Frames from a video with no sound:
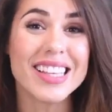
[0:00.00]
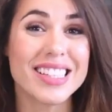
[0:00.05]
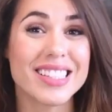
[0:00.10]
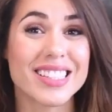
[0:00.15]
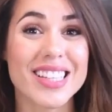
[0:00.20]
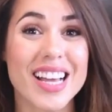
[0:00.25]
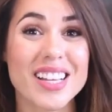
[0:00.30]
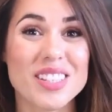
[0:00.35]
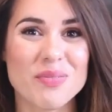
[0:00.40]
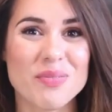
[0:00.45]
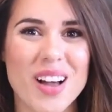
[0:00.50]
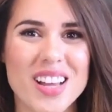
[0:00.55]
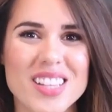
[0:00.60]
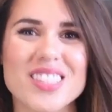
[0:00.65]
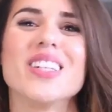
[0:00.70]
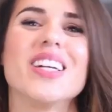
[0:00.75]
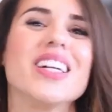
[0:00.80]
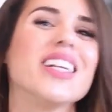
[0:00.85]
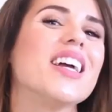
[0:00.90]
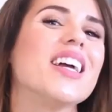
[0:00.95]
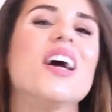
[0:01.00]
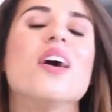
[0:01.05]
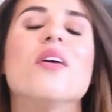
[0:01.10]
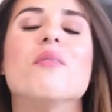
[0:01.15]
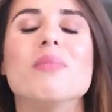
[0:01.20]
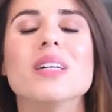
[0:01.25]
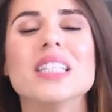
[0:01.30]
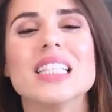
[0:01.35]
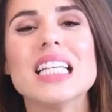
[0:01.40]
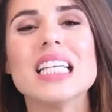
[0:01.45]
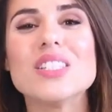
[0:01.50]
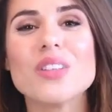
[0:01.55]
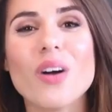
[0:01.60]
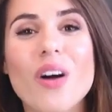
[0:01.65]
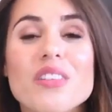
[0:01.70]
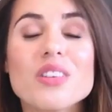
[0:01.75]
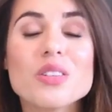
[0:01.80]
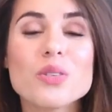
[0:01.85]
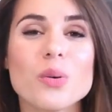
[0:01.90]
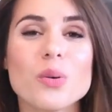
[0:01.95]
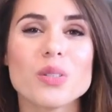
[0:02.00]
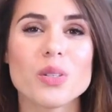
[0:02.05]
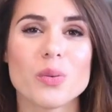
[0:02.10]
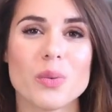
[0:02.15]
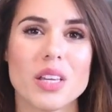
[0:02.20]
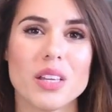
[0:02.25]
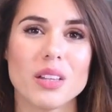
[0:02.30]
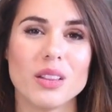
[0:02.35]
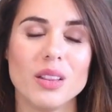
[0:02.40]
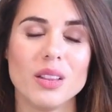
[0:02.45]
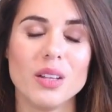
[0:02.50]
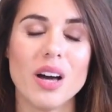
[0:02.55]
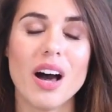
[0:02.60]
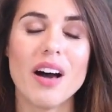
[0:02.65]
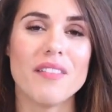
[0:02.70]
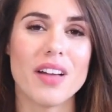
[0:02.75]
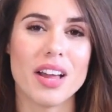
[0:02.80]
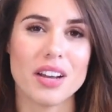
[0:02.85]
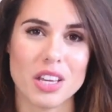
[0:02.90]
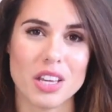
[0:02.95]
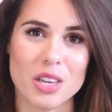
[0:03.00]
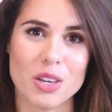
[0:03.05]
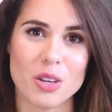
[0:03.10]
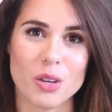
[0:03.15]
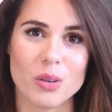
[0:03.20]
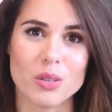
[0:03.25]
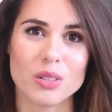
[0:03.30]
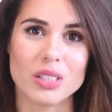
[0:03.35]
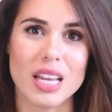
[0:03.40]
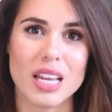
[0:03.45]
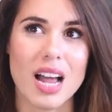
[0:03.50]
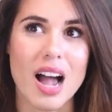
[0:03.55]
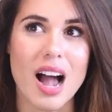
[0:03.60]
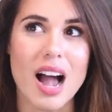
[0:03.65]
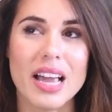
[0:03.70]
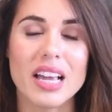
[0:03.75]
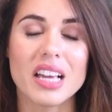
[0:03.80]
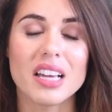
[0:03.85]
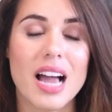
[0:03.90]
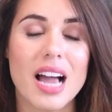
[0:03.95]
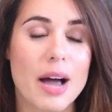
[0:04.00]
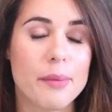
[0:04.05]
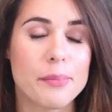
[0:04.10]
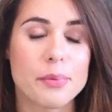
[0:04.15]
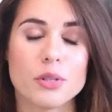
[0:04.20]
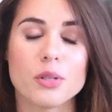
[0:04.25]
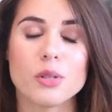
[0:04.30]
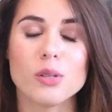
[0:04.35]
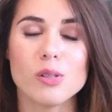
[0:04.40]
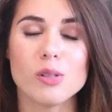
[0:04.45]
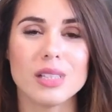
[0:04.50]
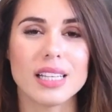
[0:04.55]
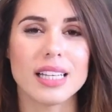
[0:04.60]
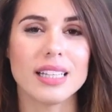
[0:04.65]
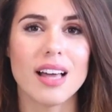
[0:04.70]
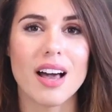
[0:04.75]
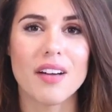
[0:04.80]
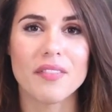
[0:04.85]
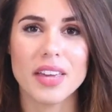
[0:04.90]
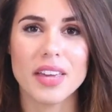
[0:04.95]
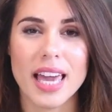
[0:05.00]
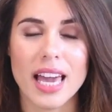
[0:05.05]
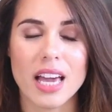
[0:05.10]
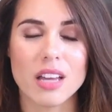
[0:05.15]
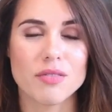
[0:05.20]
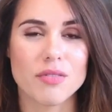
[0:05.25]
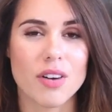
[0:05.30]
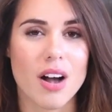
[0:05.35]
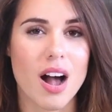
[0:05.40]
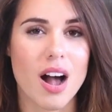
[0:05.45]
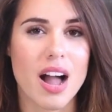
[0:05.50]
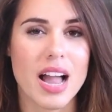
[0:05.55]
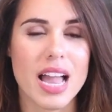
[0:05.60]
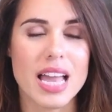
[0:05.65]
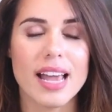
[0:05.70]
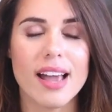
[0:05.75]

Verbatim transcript: it's not sponsored, but these are the tools that we love and use and I absolutely love Canva.